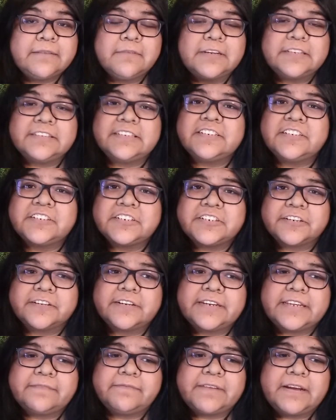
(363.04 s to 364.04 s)
wasn't sure
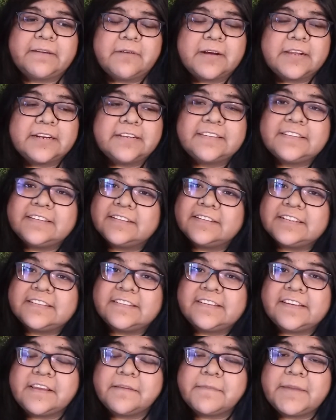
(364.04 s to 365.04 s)
if I wanted to
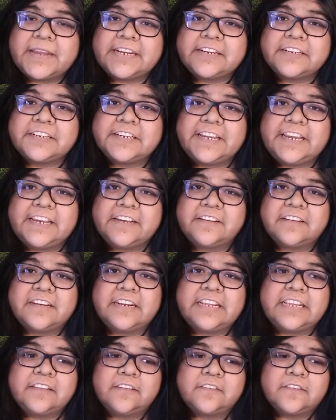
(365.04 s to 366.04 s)
continue my
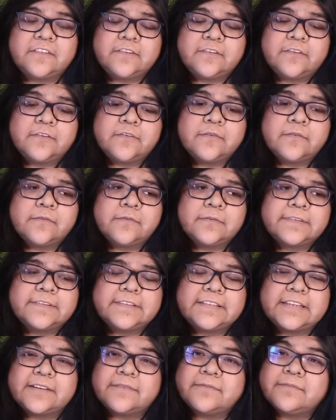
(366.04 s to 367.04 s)
education, and two,
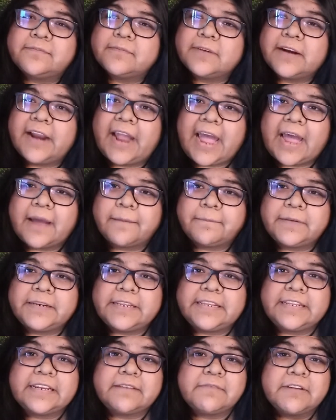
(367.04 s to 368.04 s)
stuff were
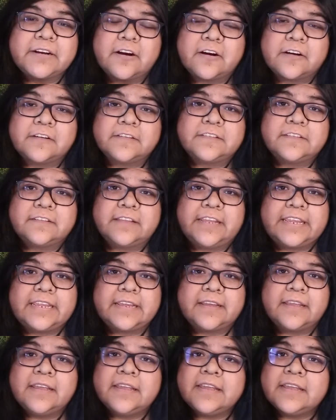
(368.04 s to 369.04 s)
happening in regards to
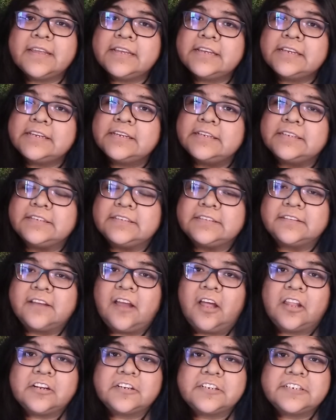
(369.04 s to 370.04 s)
like
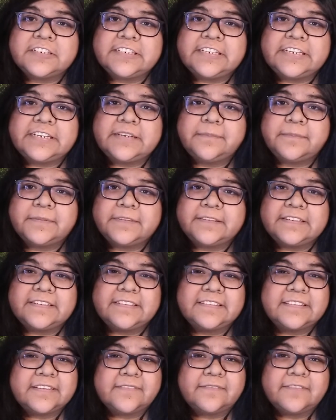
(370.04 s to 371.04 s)
scholarships
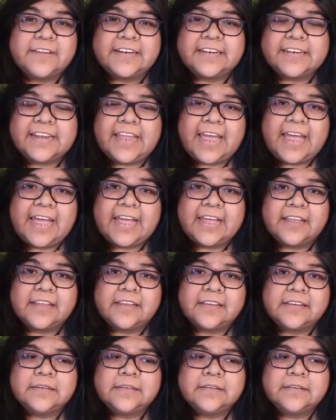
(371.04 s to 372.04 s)
and stuff like that.
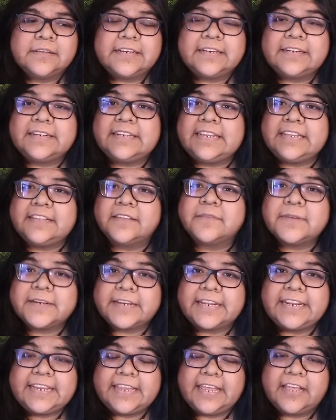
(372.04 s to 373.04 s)
Like deans were
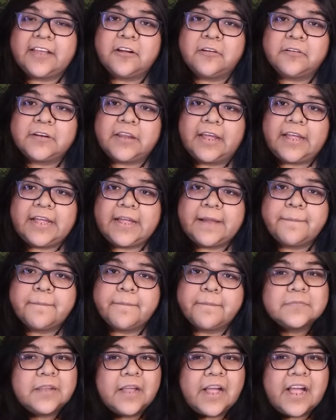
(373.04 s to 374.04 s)
getting held up.
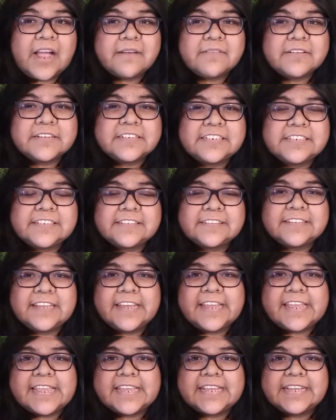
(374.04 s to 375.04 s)
I was just
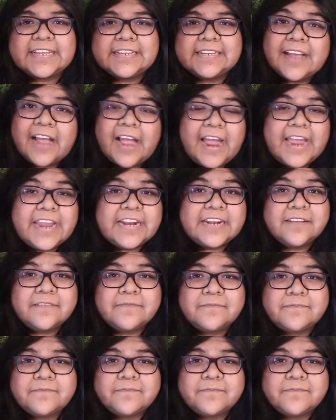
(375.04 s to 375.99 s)
like kind of